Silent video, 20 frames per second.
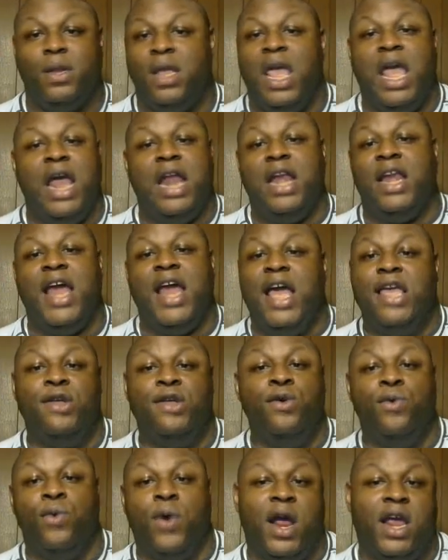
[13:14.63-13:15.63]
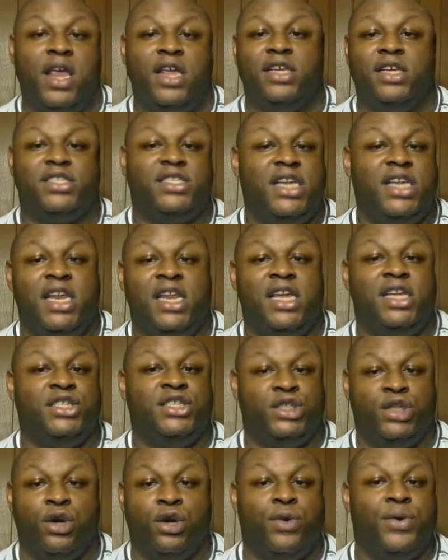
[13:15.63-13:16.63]
and now you right here still in
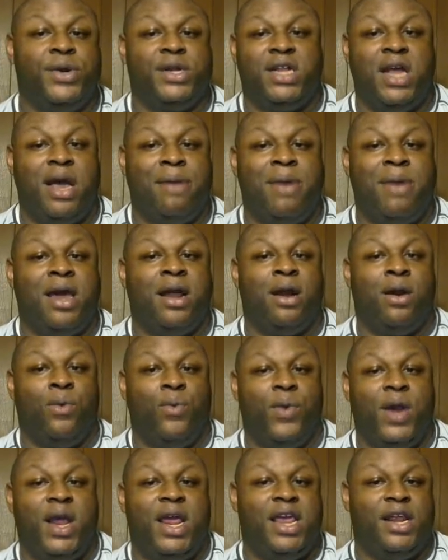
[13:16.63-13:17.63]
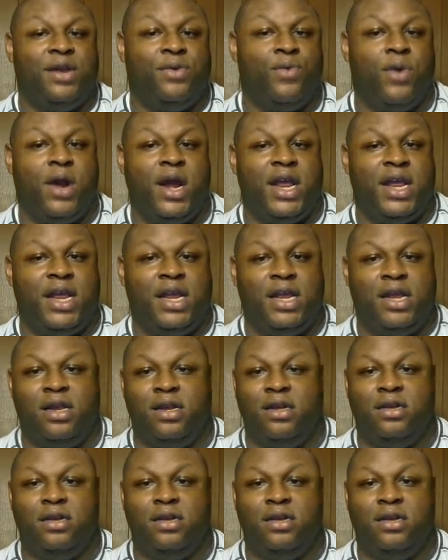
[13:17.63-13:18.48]
jury talking about a wedding ring.